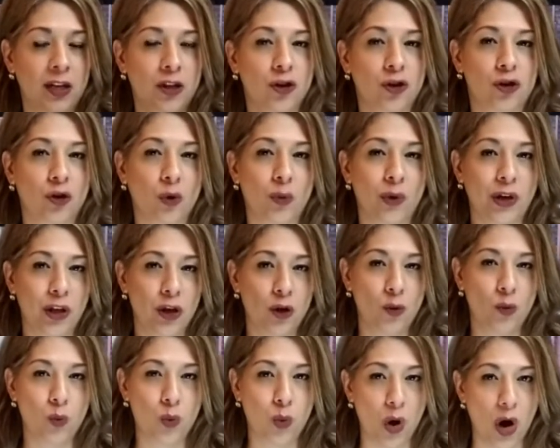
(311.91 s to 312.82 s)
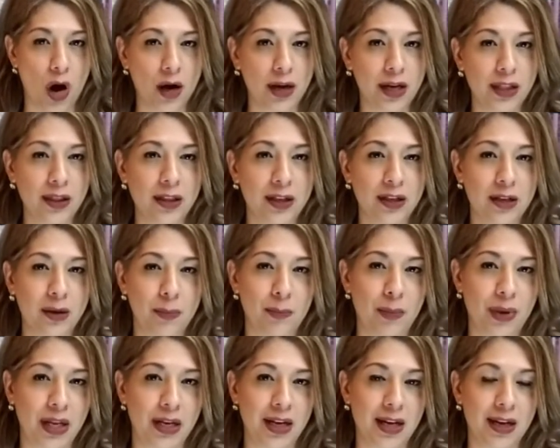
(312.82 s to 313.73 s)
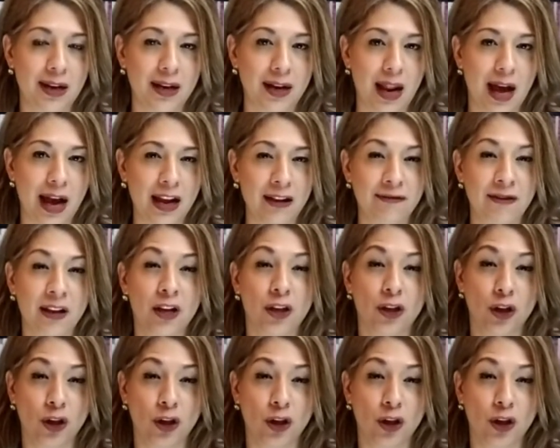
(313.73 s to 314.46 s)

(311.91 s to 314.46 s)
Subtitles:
So when you walk in the dominion life,